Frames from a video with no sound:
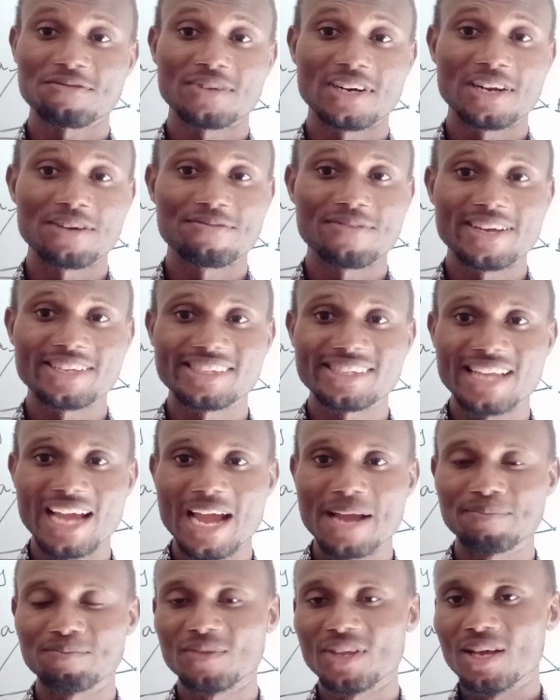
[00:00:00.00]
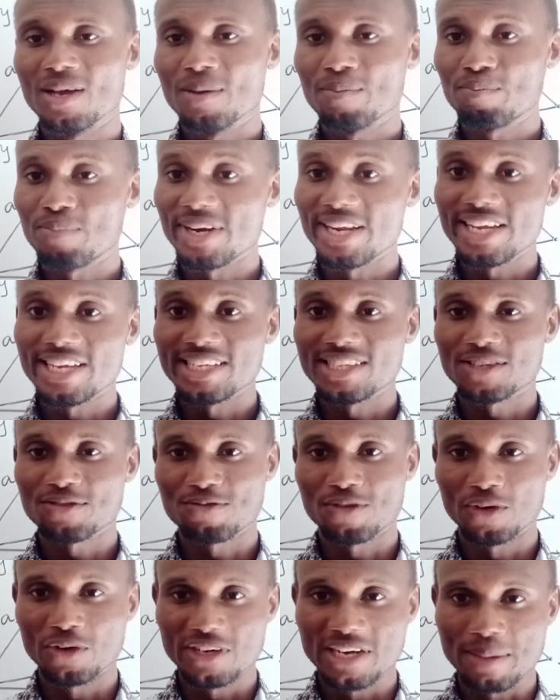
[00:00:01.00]
for the first time, please
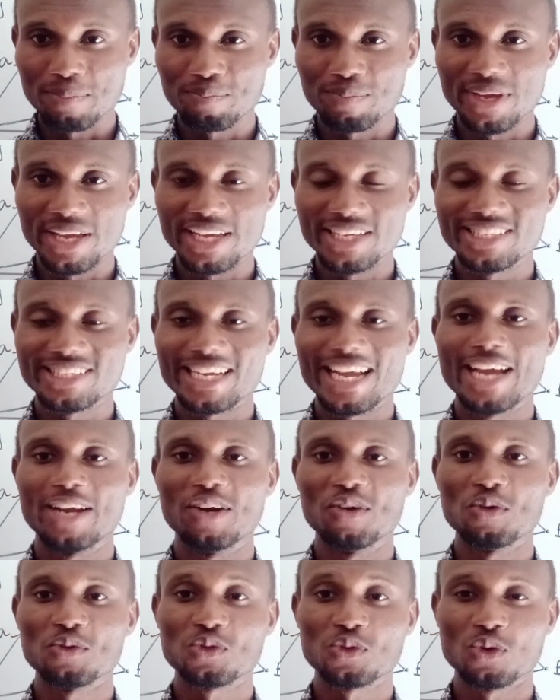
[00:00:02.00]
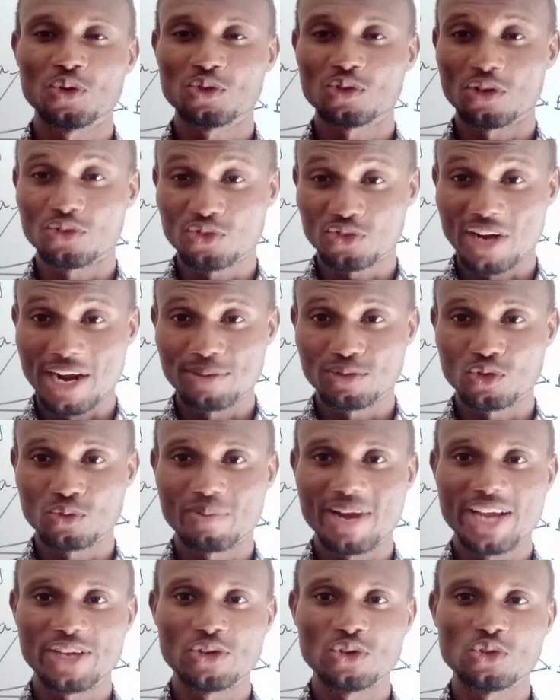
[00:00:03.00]
follow the page and also subscribe to
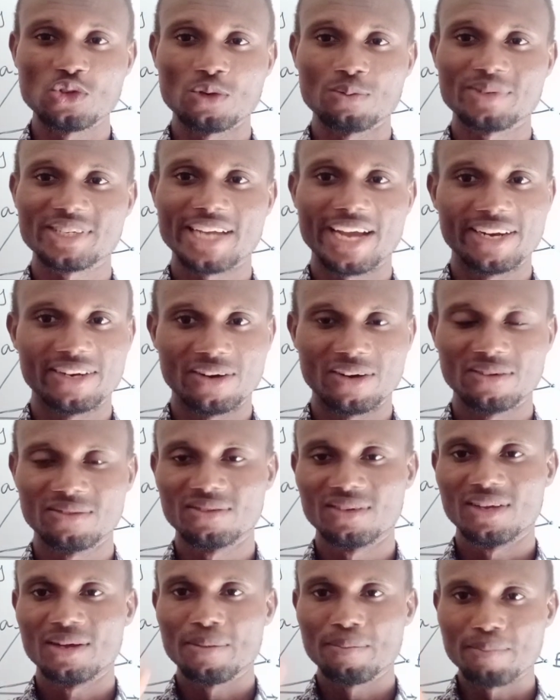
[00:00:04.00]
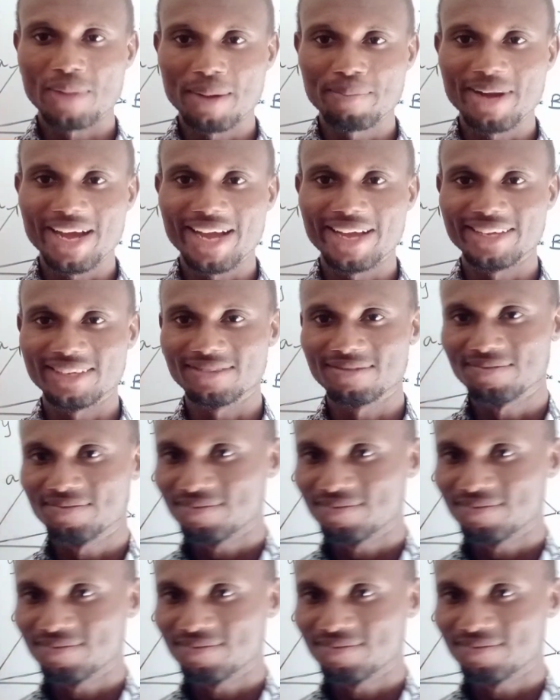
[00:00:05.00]
my YouTube channel. Bye bye.